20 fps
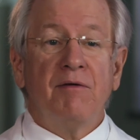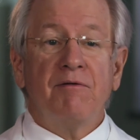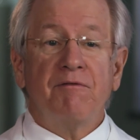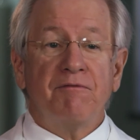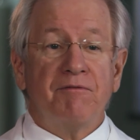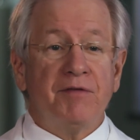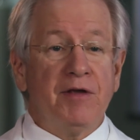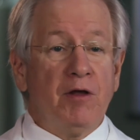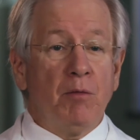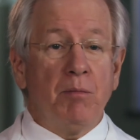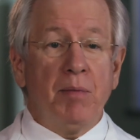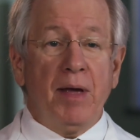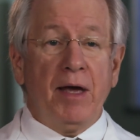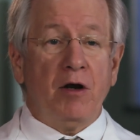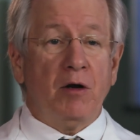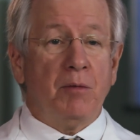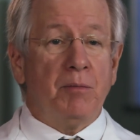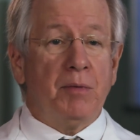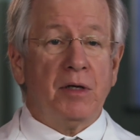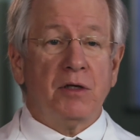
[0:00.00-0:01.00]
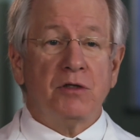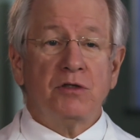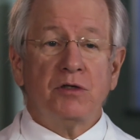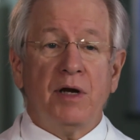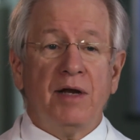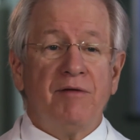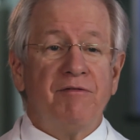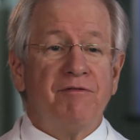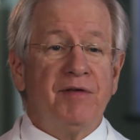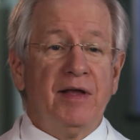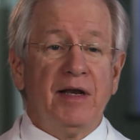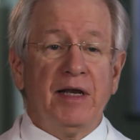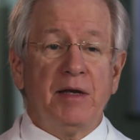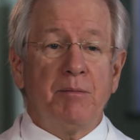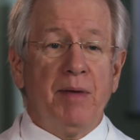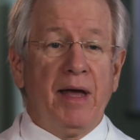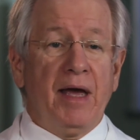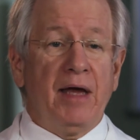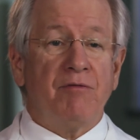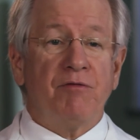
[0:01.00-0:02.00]
feel better because they're not
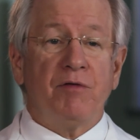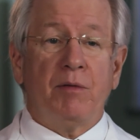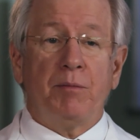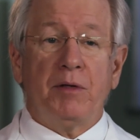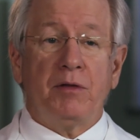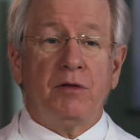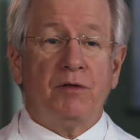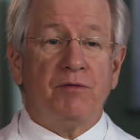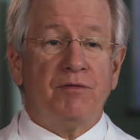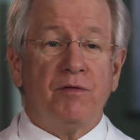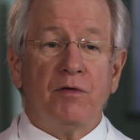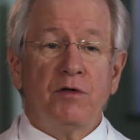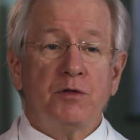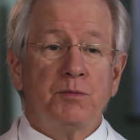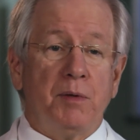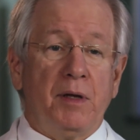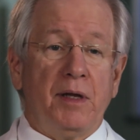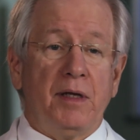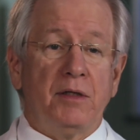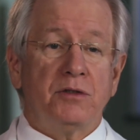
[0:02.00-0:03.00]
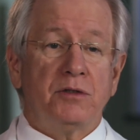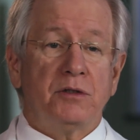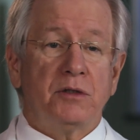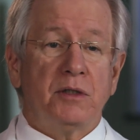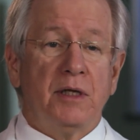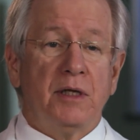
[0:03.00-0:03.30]
feeling bad from it in the first place.